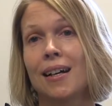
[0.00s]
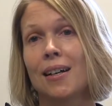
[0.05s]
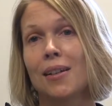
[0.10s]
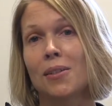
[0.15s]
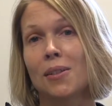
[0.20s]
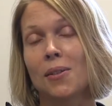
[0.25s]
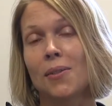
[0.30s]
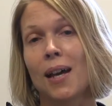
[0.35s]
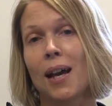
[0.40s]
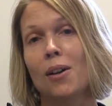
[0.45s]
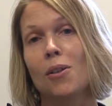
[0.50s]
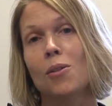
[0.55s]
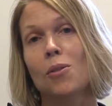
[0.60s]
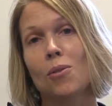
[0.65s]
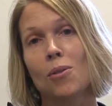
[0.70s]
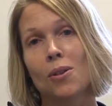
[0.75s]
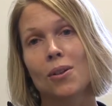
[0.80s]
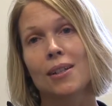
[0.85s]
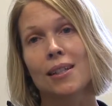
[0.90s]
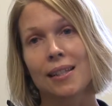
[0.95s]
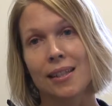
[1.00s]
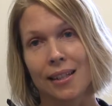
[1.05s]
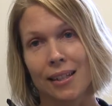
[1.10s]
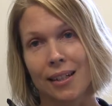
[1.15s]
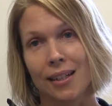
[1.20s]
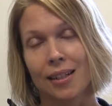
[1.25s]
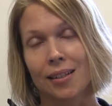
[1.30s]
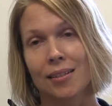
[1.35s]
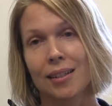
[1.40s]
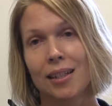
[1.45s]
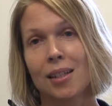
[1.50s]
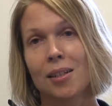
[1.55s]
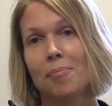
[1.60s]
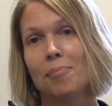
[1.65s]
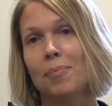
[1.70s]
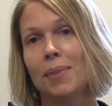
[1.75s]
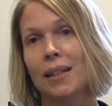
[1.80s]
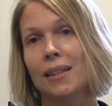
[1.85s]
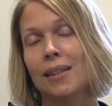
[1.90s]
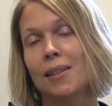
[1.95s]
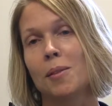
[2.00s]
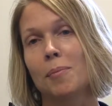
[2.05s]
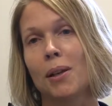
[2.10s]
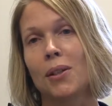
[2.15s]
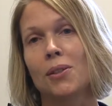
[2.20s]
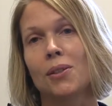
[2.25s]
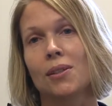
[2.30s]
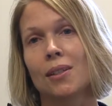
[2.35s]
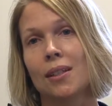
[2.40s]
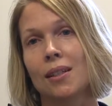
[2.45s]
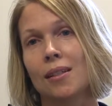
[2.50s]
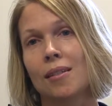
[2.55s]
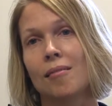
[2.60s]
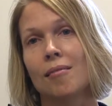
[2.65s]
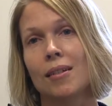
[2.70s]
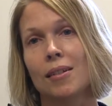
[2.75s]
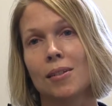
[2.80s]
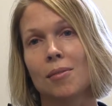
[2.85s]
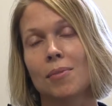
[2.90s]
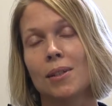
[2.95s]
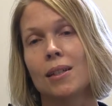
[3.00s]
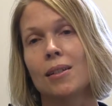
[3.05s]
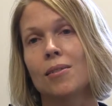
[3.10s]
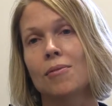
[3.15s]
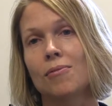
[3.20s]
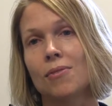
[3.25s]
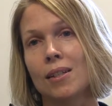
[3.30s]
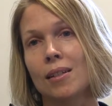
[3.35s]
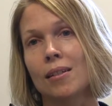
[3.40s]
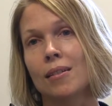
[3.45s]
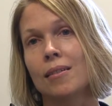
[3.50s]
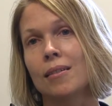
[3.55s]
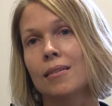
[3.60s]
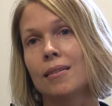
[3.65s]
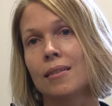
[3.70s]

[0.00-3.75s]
so that core is there, but the specialty is going to be in the physical